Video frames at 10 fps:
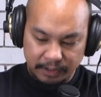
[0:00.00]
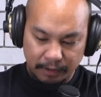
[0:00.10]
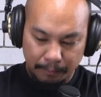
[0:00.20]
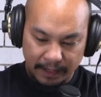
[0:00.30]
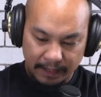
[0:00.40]
to
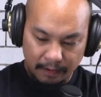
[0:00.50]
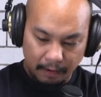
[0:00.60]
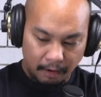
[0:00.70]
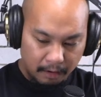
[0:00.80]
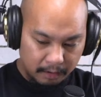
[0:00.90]
be
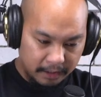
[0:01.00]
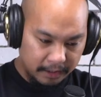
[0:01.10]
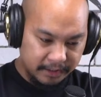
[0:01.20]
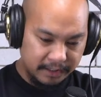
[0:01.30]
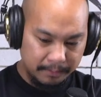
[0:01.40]
all
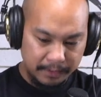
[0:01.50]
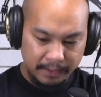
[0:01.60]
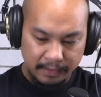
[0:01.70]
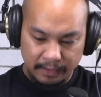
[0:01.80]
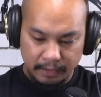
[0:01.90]
custom
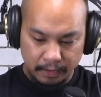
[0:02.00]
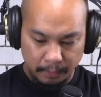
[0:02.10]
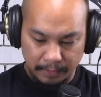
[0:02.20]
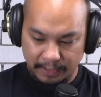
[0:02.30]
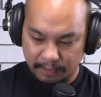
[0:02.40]

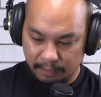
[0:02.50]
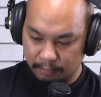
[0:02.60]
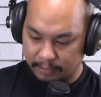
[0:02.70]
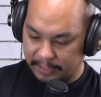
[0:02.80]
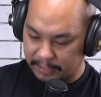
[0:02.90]

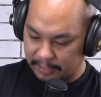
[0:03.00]
23.